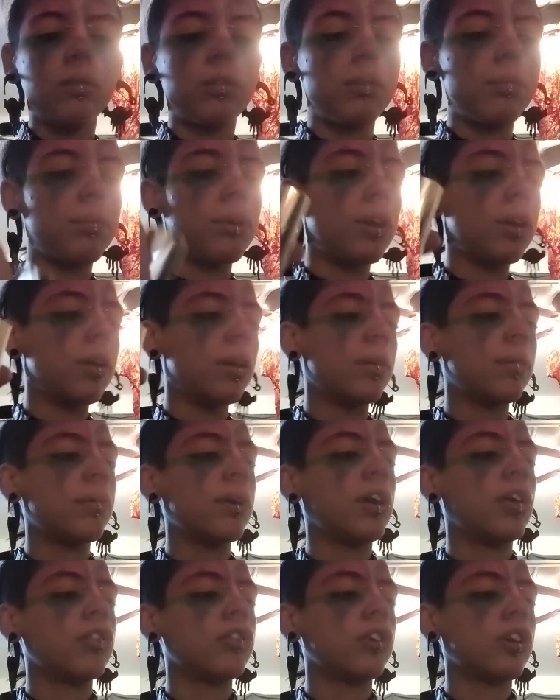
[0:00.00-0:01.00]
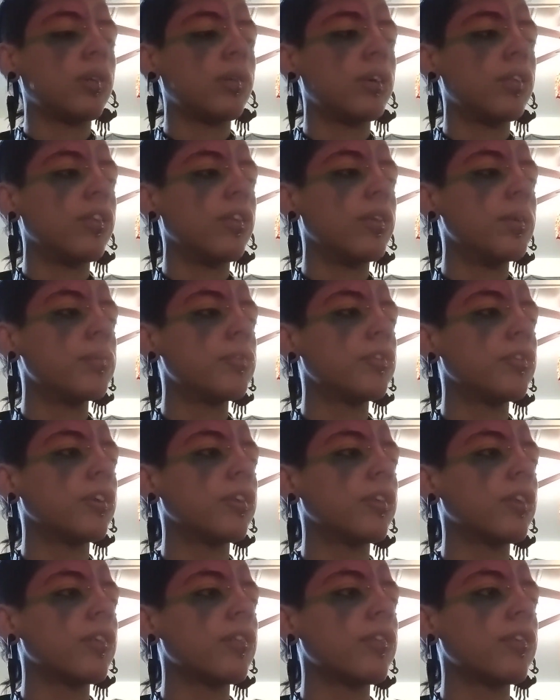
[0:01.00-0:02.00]
Okay, eyeshadow on the
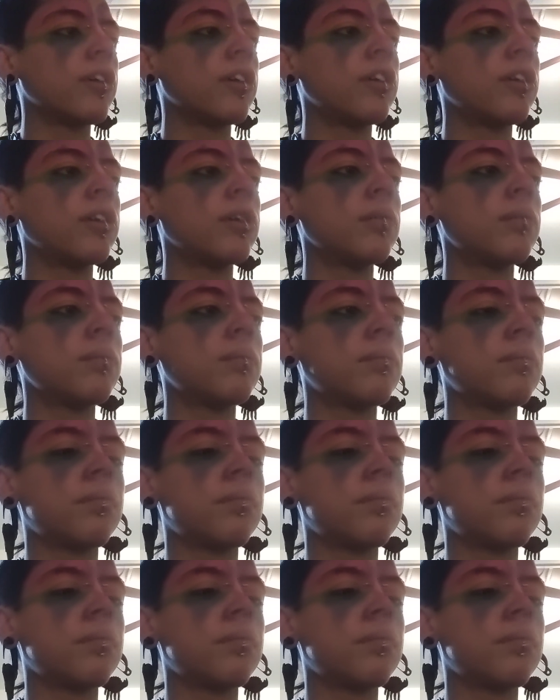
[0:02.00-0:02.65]
lipstick, that's the idea.